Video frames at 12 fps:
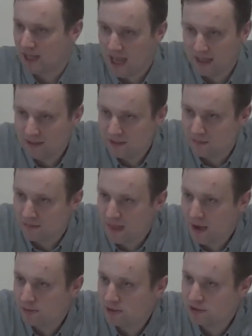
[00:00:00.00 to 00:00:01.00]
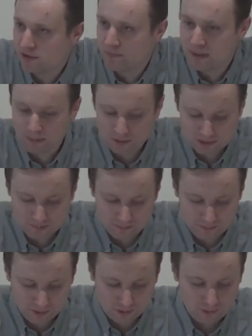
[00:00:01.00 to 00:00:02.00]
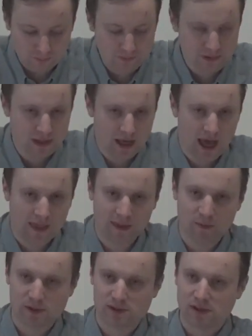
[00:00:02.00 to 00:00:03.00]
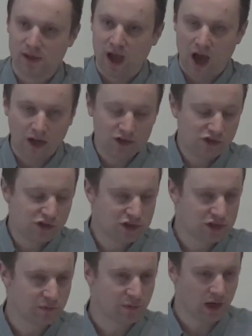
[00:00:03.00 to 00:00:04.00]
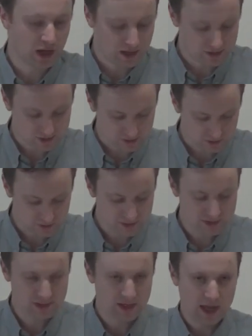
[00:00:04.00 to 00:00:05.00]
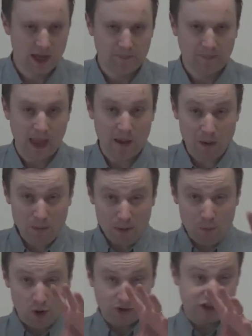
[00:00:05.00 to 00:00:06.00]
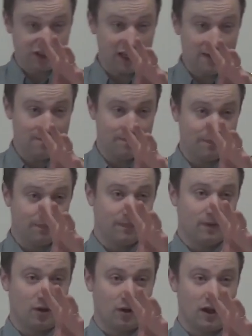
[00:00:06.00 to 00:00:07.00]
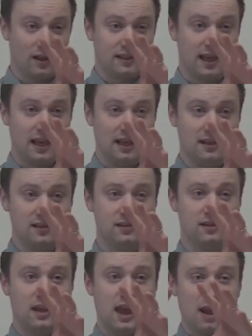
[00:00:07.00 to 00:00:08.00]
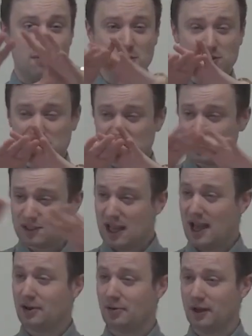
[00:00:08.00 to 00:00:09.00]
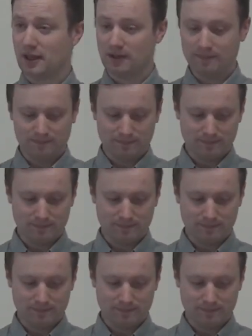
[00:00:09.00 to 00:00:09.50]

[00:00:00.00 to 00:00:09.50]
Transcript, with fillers: tens of thousands of people involved, and there was hundreds of rehearsals. And when we watched it on our tellies, it was staggering.